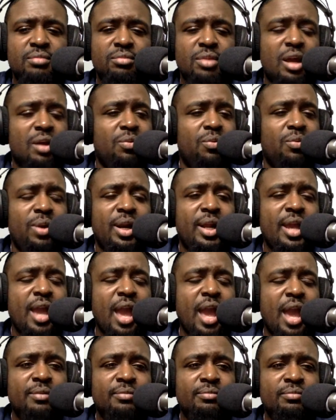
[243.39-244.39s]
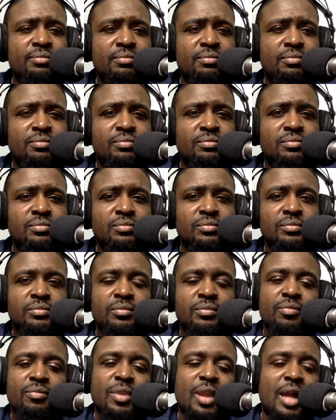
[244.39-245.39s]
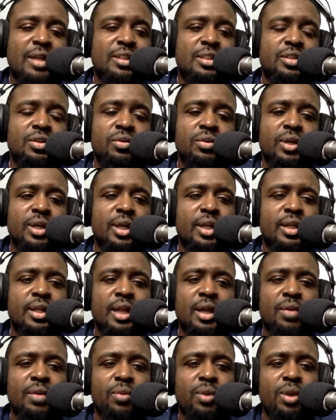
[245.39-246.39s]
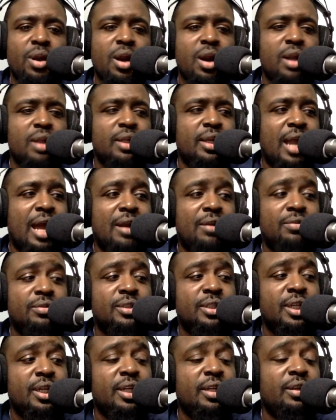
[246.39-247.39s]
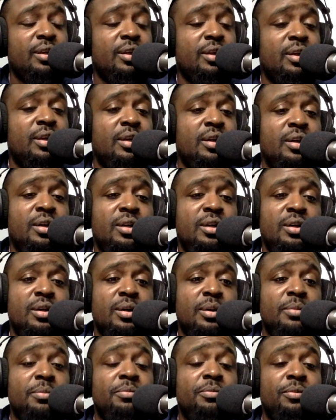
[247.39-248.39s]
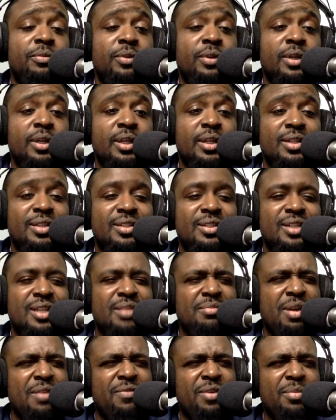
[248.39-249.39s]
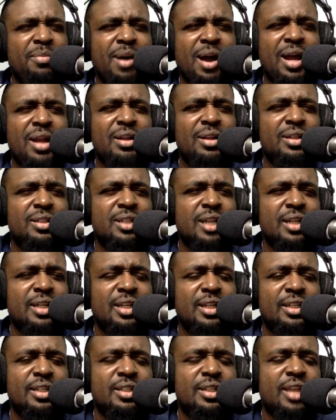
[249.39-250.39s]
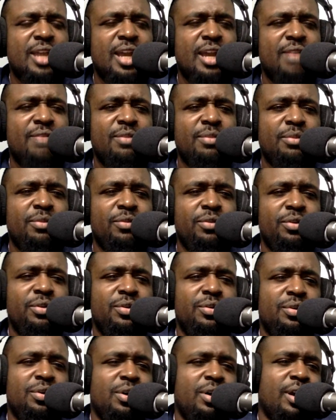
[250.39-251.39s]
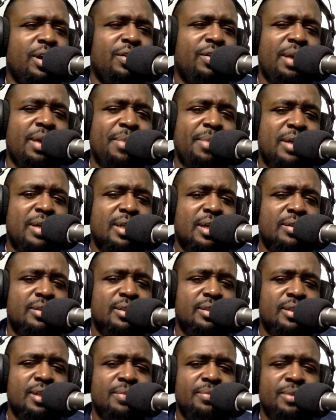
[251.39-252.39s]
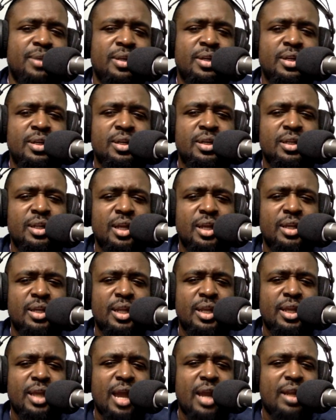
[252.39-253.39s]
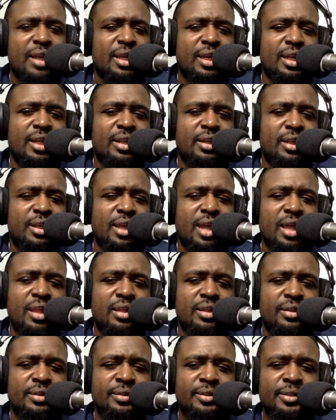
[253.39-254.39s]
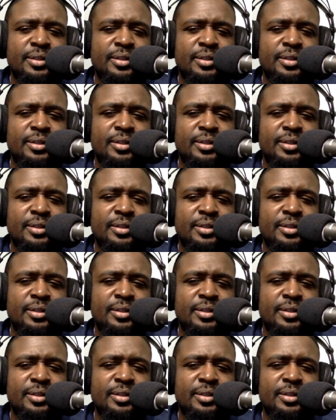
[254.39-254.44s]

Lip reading: Like, where they at? I just don't get it. Like, where are our leaders? I don't see any oomph in this team. Everybody looks like they just came from a funeral or their grandma's house or something. Like they got to get it together.